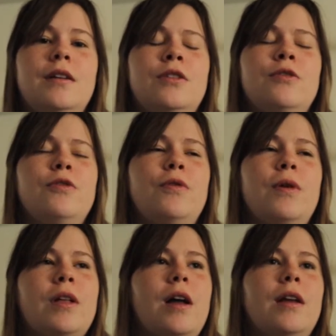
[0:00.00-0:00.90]
through
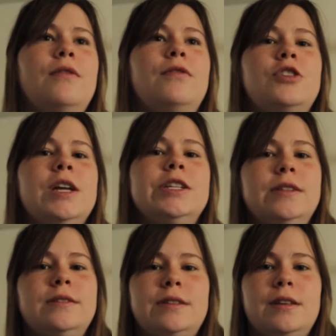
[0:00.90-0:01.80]
a lot of
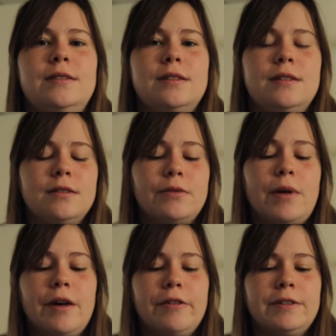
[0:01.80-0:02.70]
changing seasons
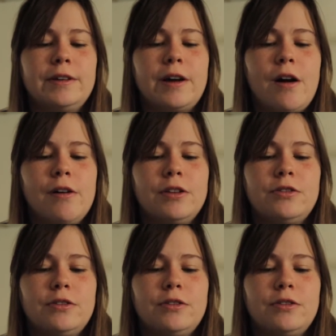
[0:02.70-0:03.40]
while I was in college.